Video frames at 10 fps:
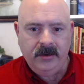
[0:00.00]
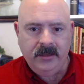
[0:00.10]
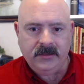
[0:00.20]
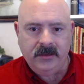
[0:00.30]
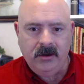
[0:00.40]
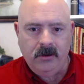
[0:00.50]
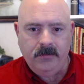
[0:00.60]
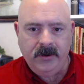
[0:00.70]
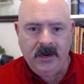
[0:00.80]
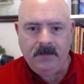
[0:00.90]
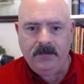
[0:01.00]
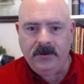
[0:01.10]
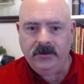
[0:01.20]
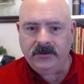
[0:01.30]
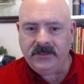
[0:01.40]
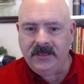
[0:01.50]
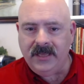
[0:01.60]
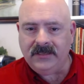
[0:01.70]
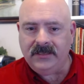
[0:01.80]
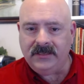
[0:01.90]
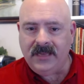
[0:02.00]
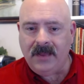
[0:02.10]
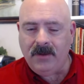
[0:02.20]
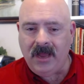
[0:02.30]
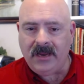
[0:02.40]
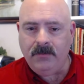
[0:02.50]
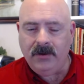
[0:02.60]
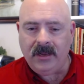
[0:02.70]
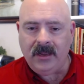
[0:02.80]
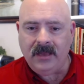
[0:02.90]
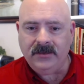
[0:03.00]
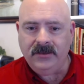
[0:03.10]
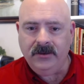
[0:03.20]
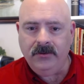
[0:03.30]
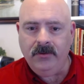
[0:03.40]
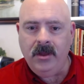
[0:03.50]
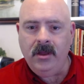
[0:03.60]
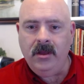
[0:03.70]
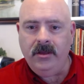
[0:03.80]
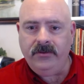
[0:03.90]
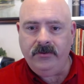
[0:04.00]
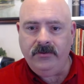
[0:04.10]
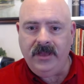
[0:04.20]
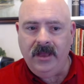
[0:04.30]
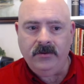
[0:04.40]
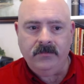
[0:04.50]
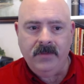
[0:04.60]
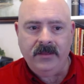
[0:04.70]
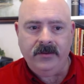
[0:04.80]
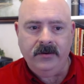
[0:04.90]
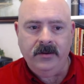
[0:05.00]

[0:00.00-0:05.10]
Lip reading: it's going to open it up, and you'll see that's the same document I got to through the other method.